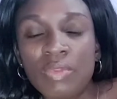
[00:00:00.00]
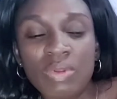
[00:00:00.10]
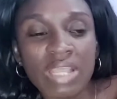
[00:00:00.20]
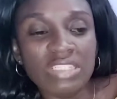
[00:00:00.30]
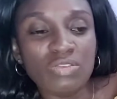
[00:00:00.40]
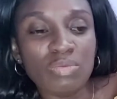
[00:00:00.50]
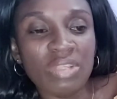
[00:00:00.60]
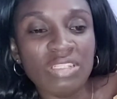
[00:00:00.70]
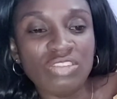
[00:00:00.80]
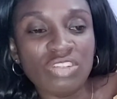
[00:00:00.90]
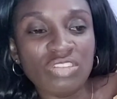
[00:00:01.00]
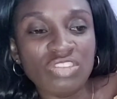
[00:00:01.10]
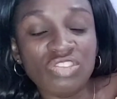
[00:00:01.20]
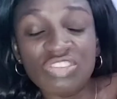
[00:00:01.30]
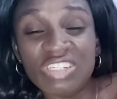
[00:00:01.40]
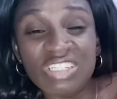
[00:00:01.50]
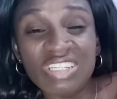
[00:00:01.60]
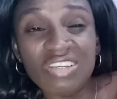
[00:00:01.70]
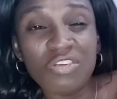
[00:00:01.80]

whether it's from the church training